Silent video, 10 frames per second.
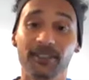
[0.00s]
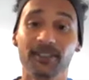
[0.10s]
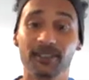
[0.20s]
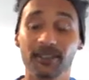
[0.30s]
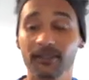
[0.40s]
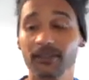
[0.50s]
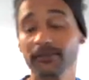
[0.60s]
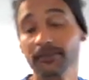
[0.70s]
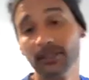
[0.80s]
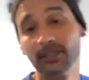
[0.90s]
Yeah, it does.
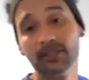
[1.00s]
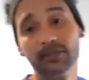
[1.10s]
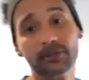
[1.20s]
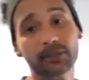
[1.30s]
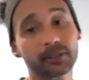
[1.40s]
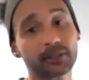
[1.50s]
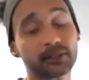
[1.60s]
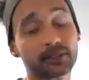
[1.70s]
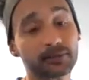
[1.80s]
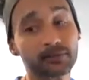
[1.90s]
It does. It really
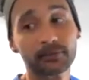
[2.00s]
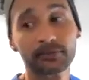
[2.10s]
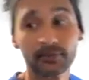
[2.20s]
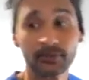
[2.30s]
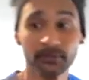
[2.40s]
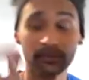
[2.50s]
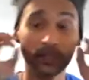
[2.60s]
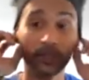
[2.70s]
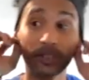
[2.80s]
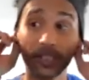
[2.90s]
does.
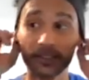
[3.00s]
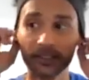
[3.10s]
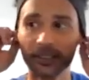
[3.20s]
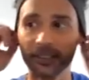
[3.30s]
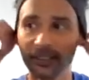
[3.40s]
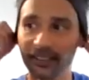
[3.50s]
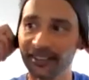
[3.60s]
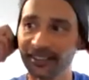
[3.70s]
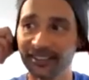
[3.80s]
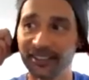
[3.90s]
You know, and that's the thing.
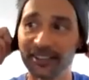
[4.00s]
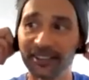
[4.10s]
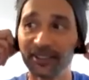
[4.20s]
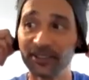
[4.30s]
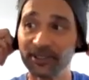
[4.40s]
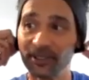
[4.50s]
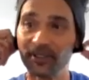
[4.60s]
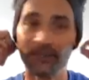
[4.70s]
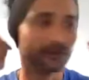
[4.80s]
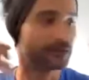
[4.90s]
Like you start